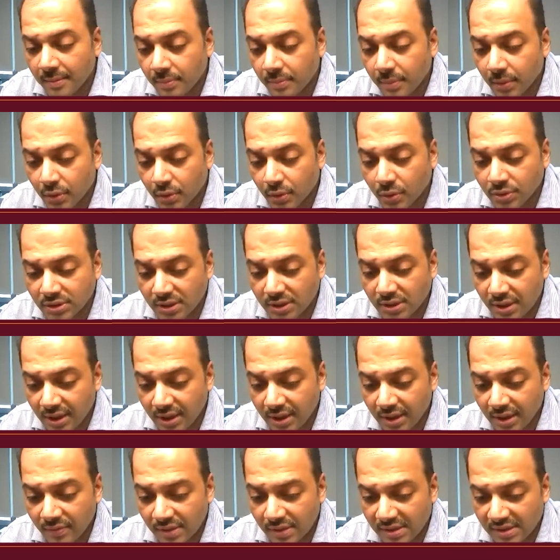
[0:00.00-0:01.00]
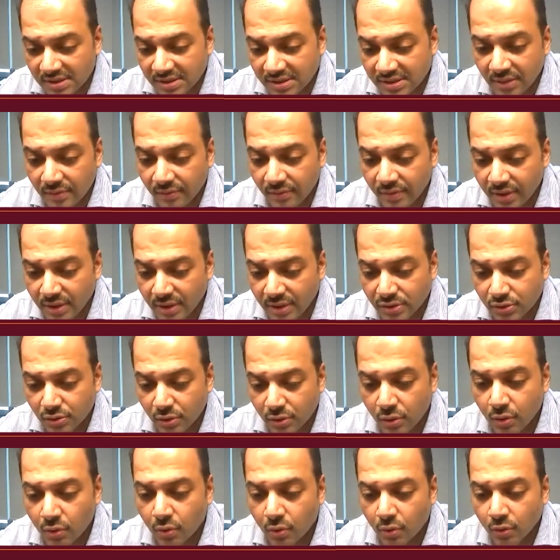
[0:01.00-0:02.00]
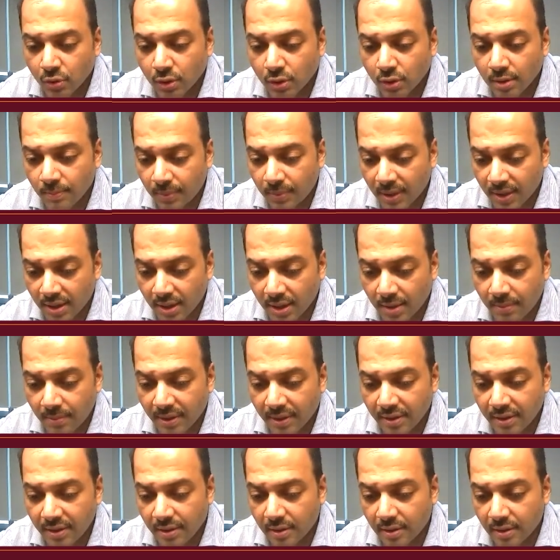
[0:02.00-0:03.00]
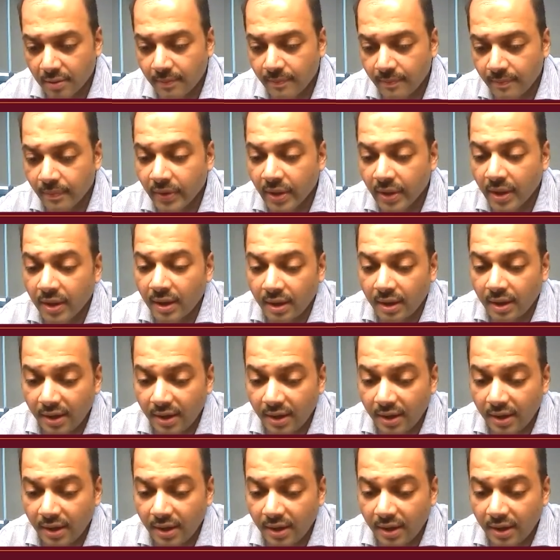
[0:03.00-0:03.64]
because in India we'll see a very strong growth in per capita income.